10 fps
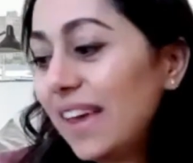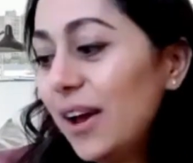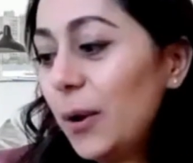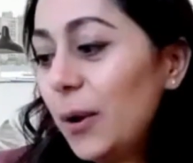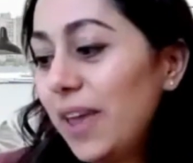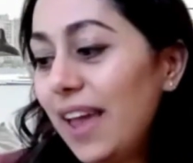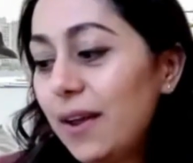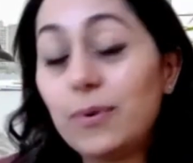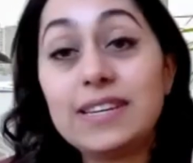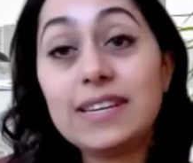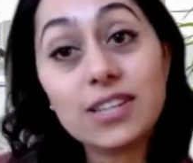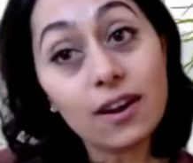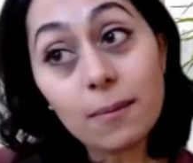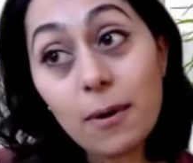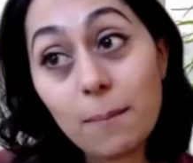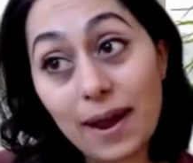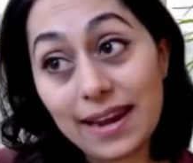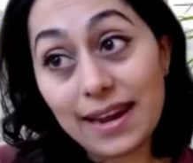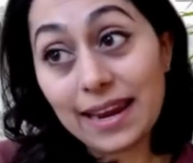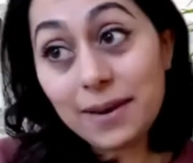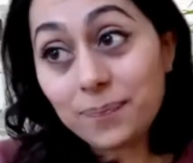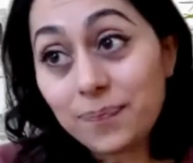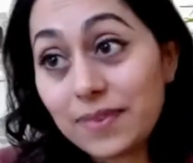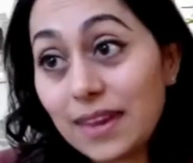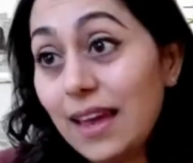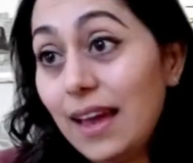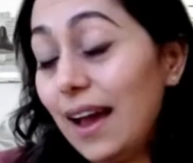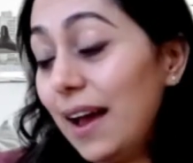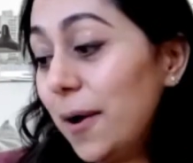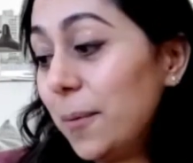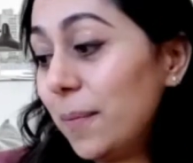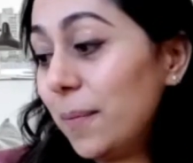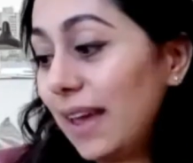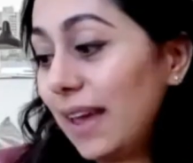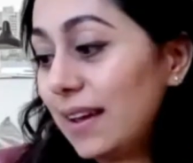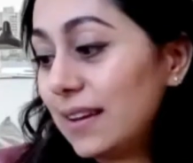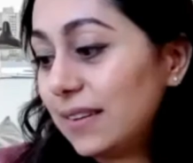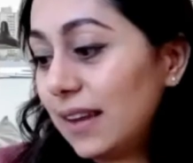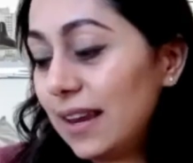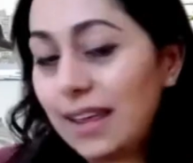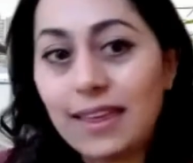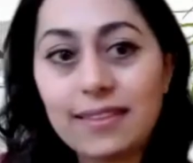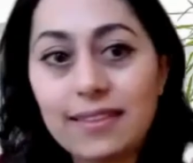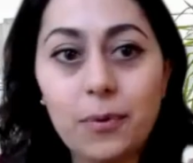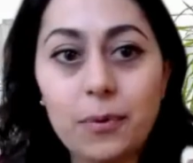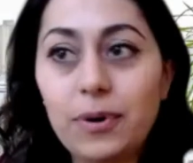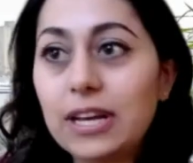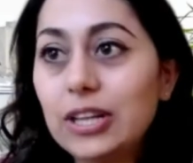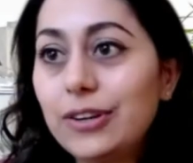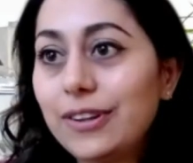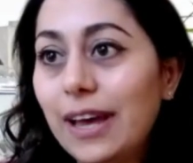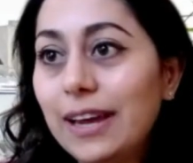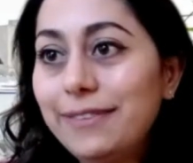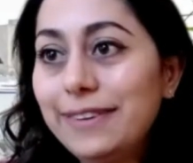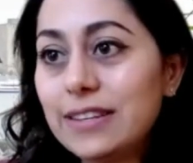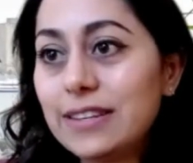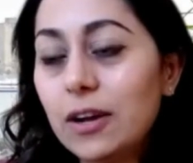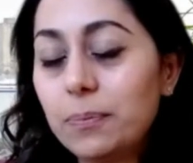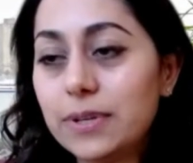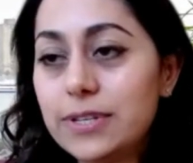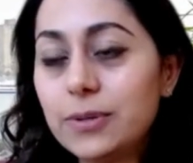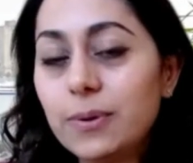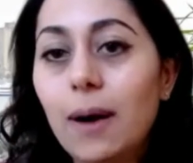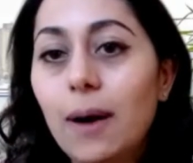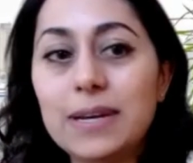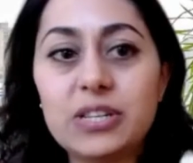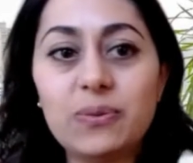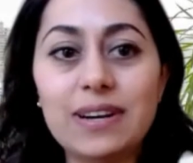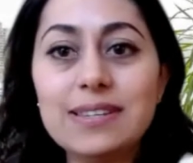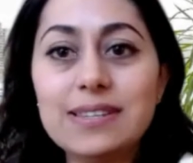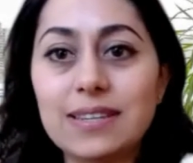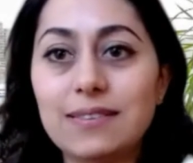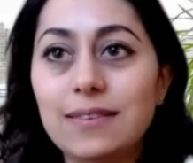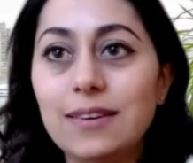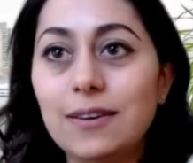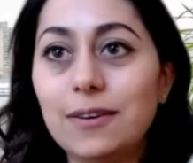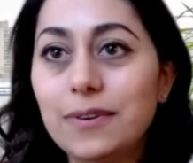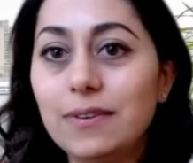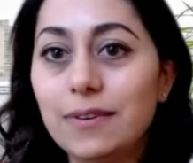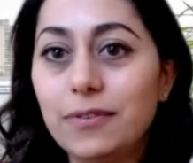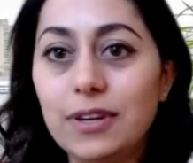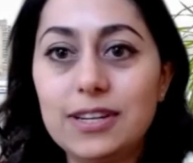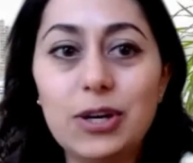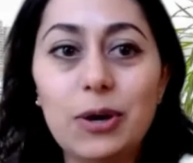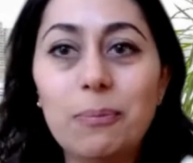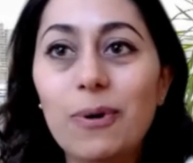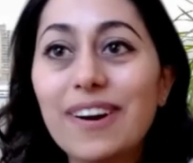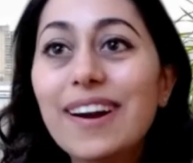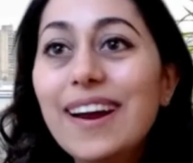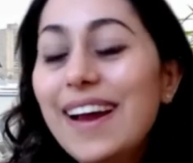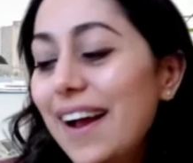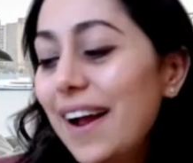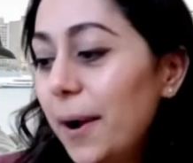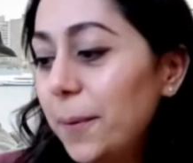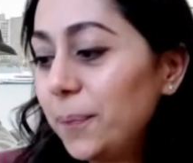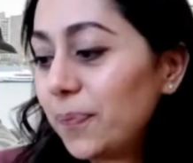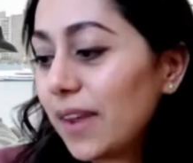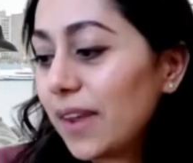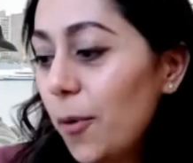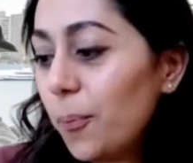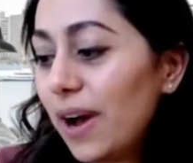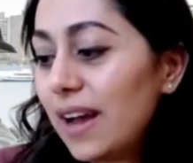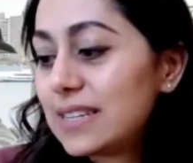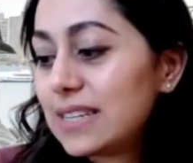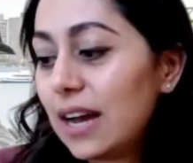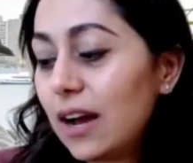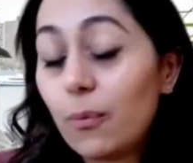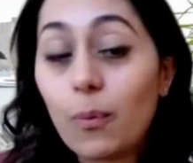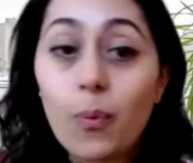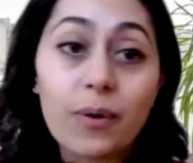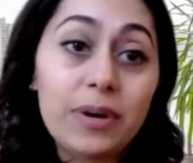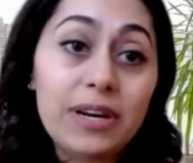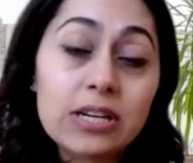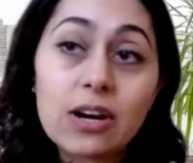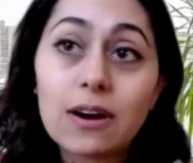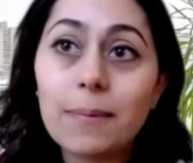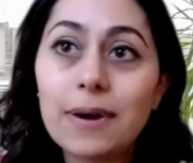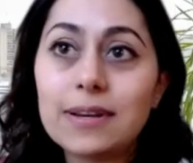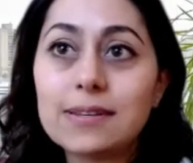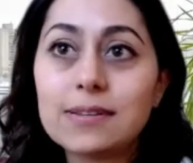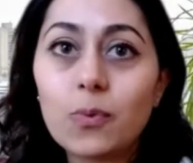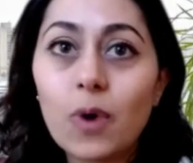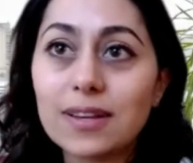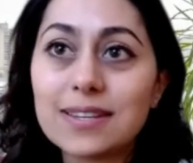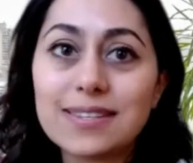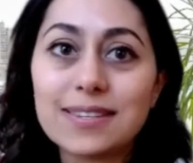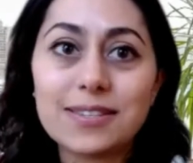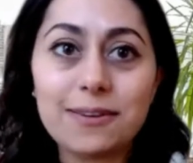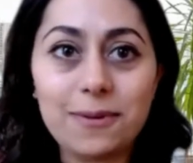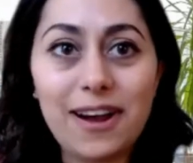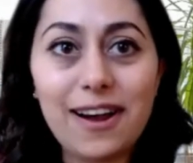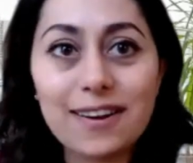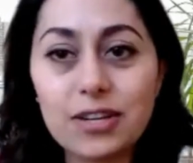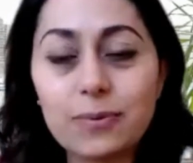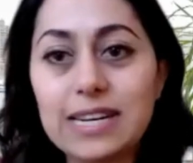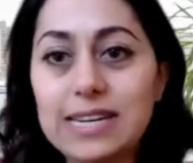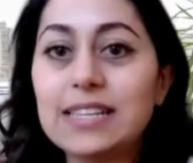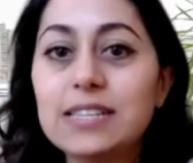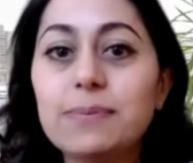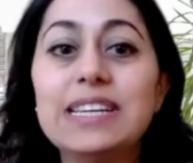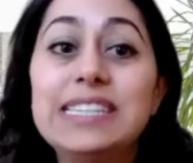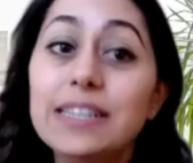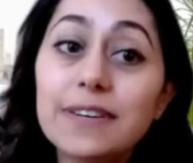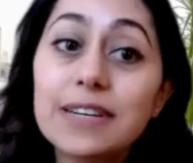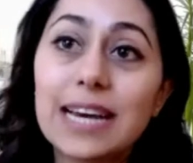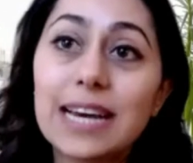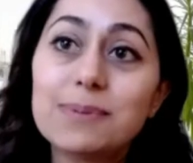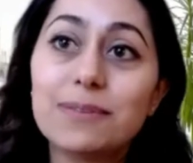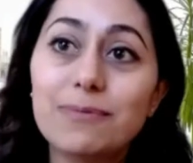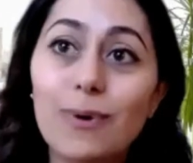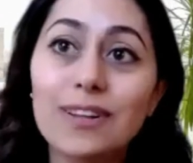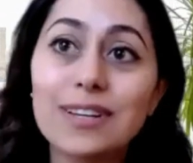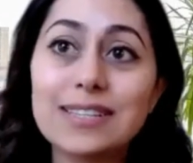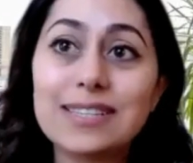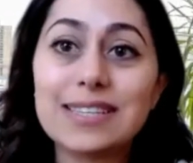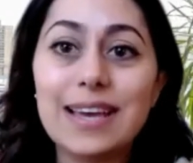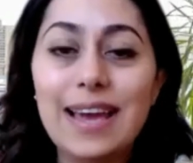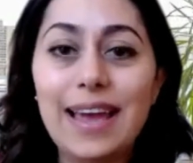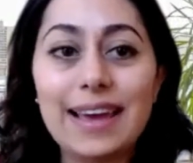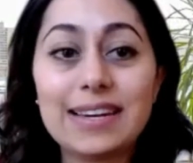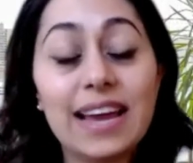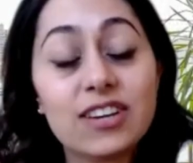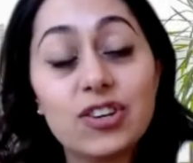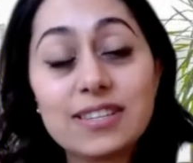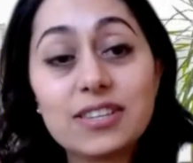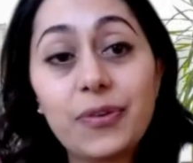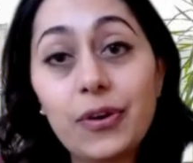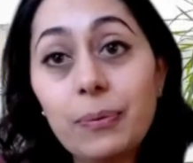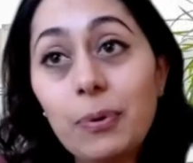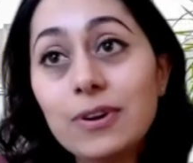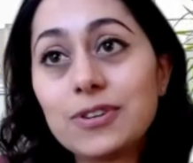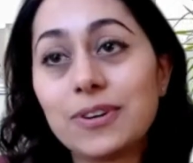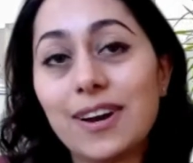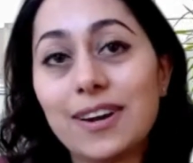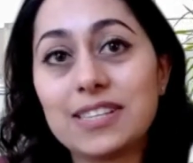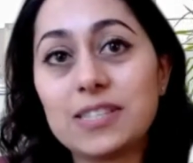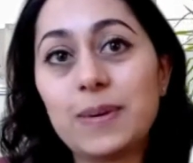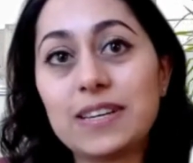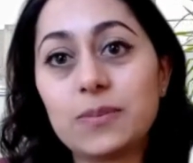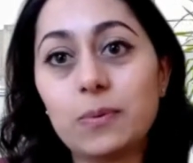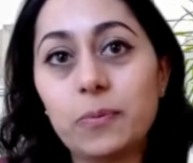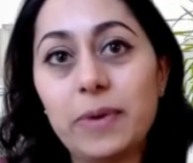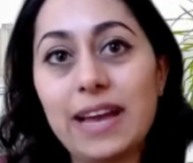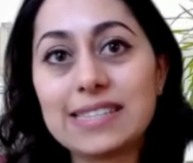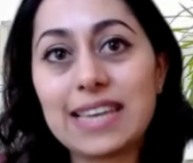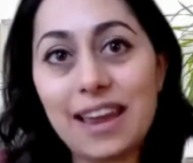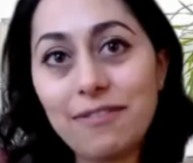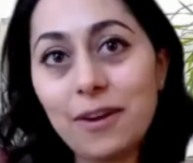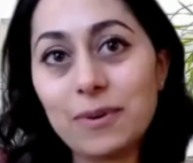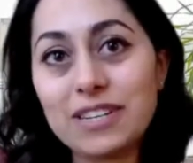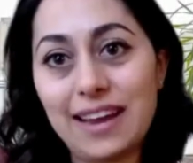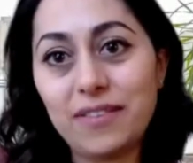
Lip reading: Okay, we did talk about mining. And I think that we're pretty clear on that. If it's not, please do comment to us, and if you need to know more. But what we didn't talk about is wallets. So Hung, do you want to tell us about the different types of wallets? And actually, this is very important to our audience because we will be asking everyone to have a